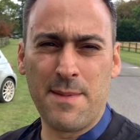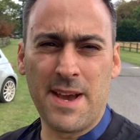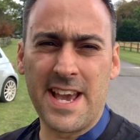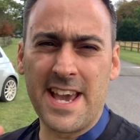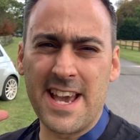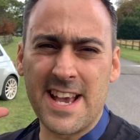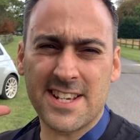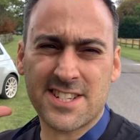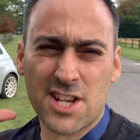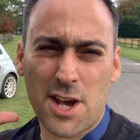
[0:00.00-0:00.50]

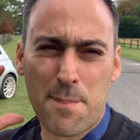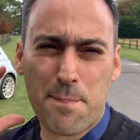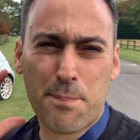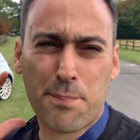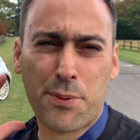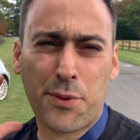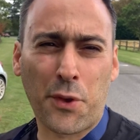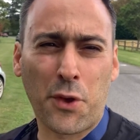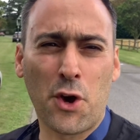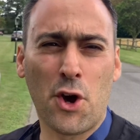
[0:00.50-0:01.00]
It is a
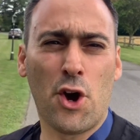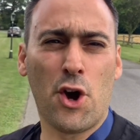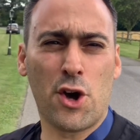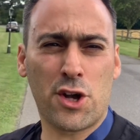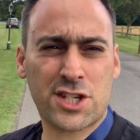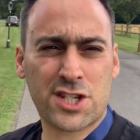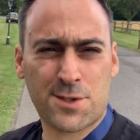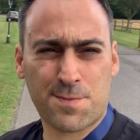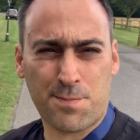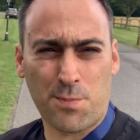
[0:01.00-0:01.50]
pure
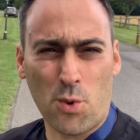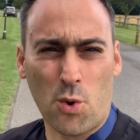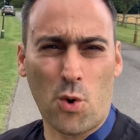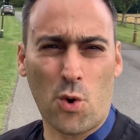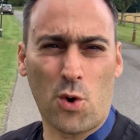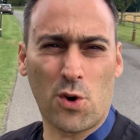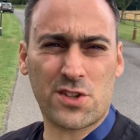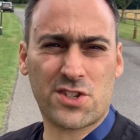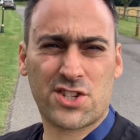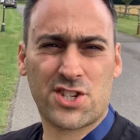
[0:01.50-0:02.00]

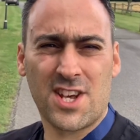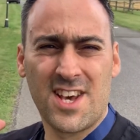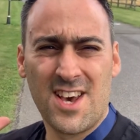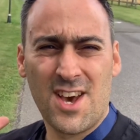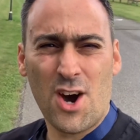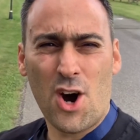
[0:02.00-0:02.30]
sports